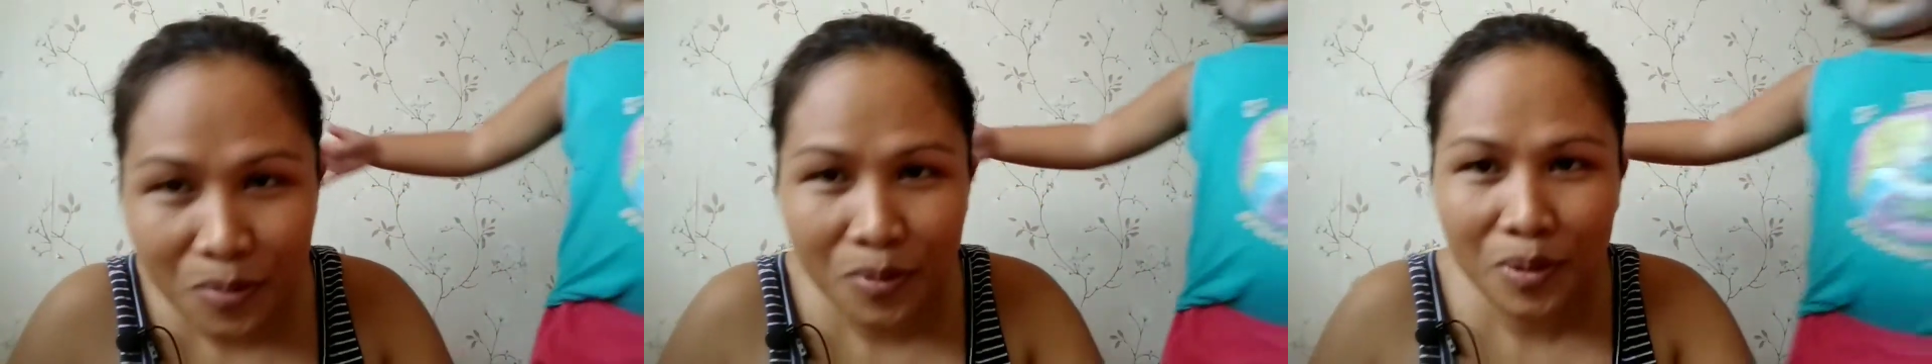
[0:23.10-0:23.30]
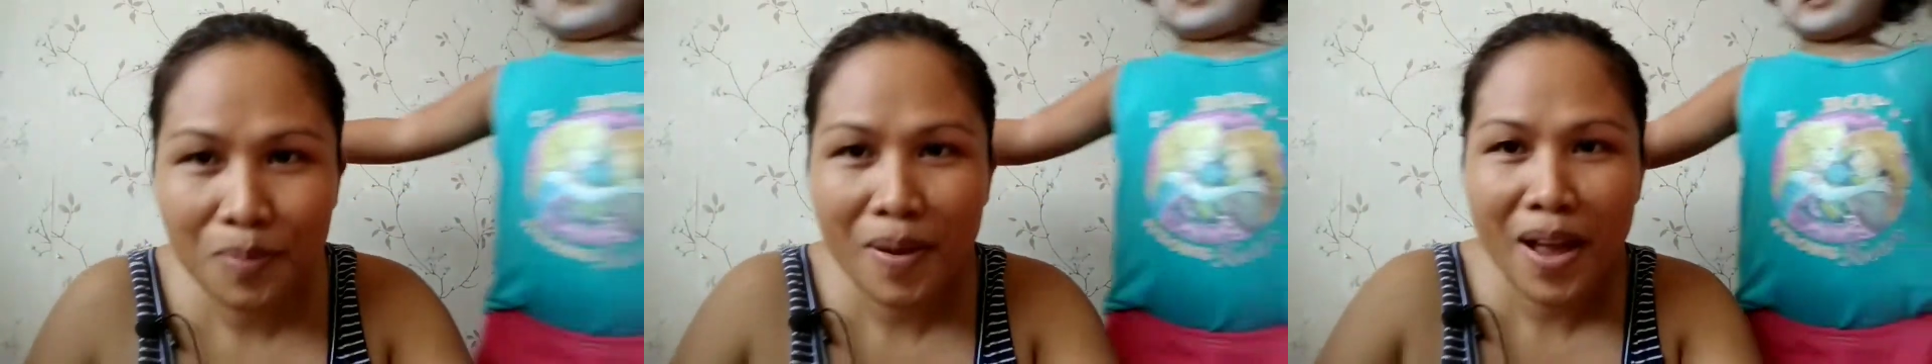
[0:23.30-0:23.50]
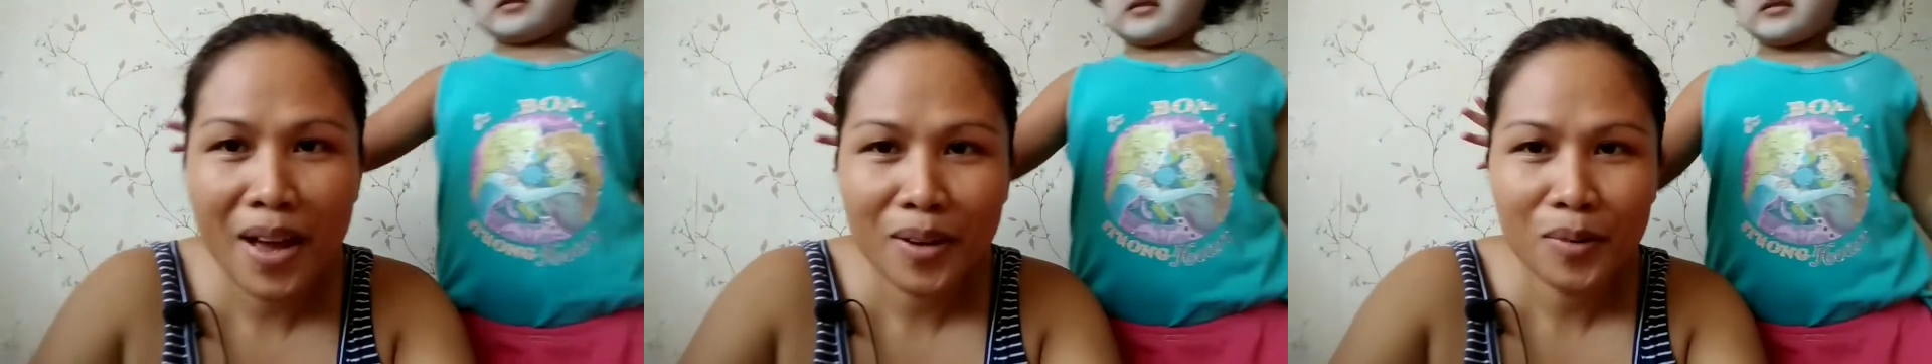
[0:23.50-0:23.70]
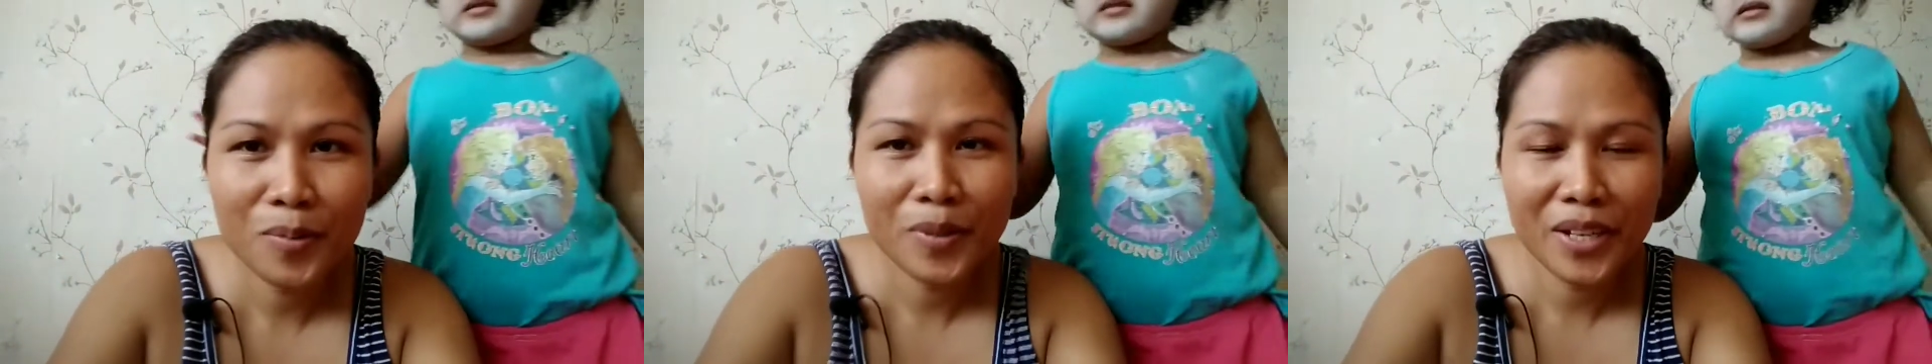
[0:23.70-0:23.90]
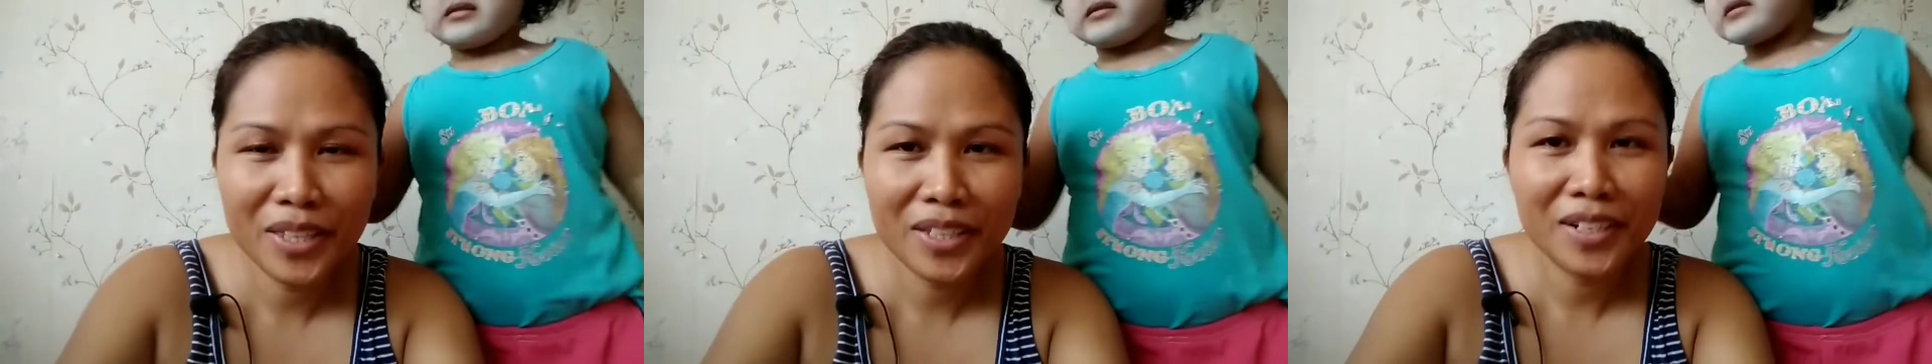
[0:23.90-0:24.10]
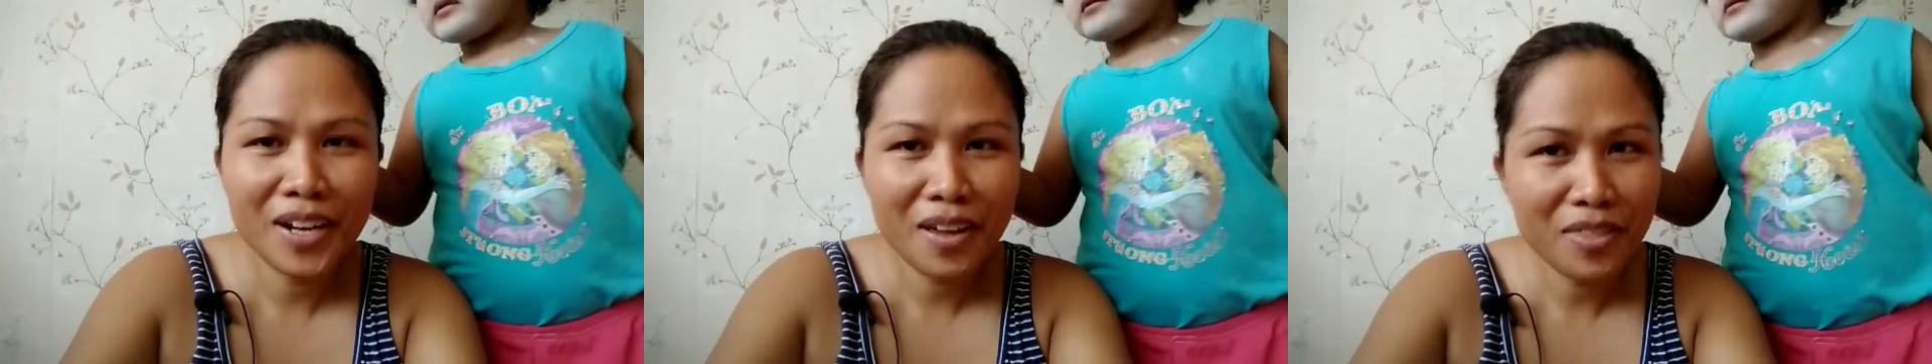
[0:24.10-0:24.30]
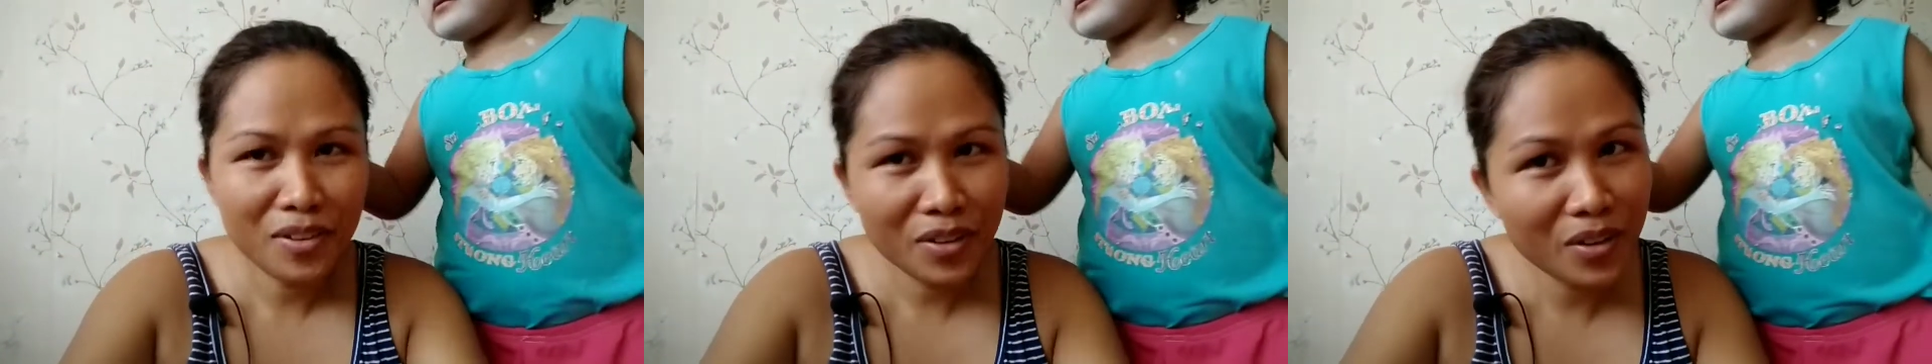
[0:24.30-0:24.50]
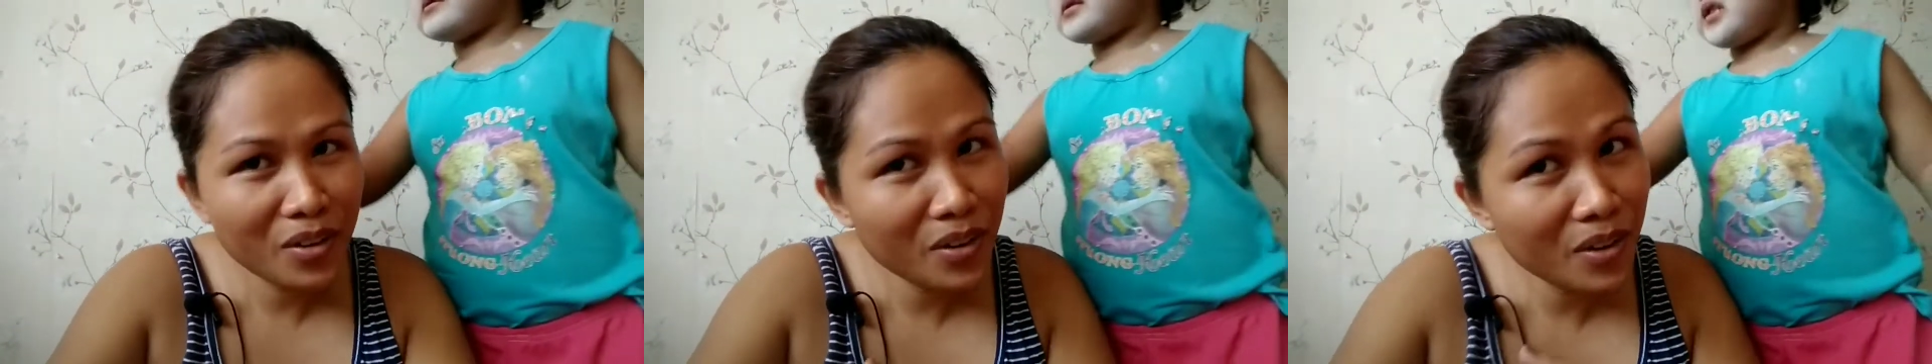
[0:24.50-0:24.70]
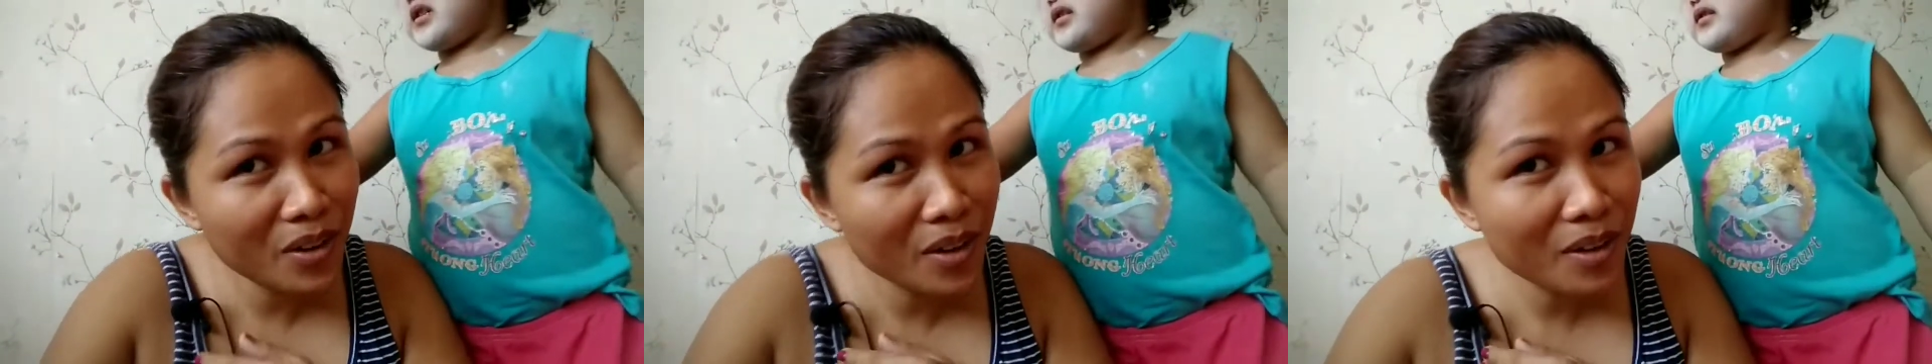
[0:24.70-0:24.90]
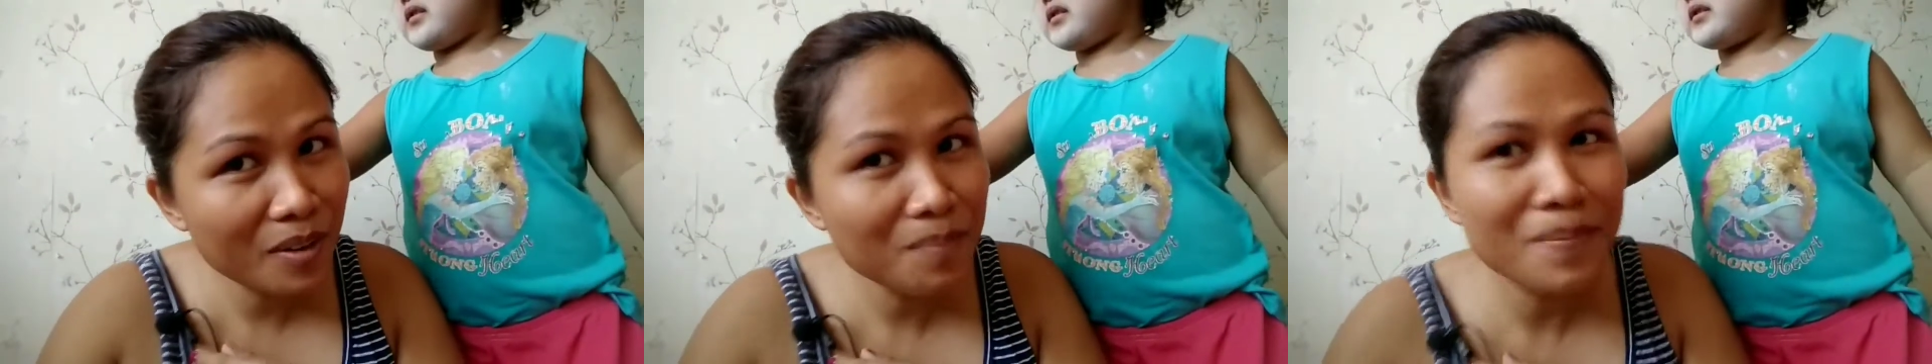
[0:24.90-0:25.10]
We're back with another